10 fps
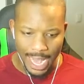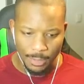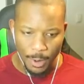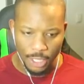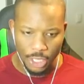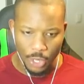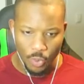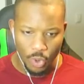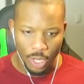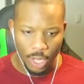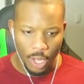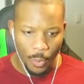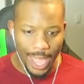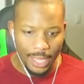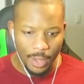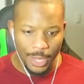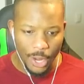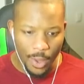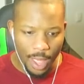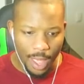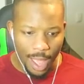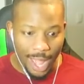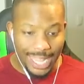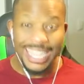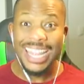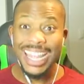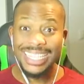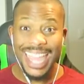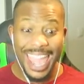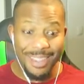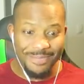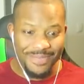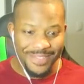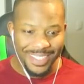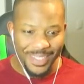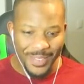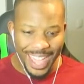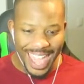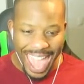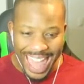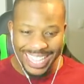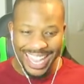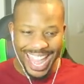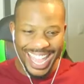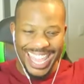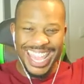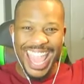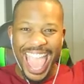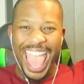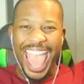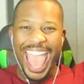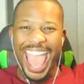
this last person, too. Wait, did we do it? They didn't escape! Wait, and... Yeah!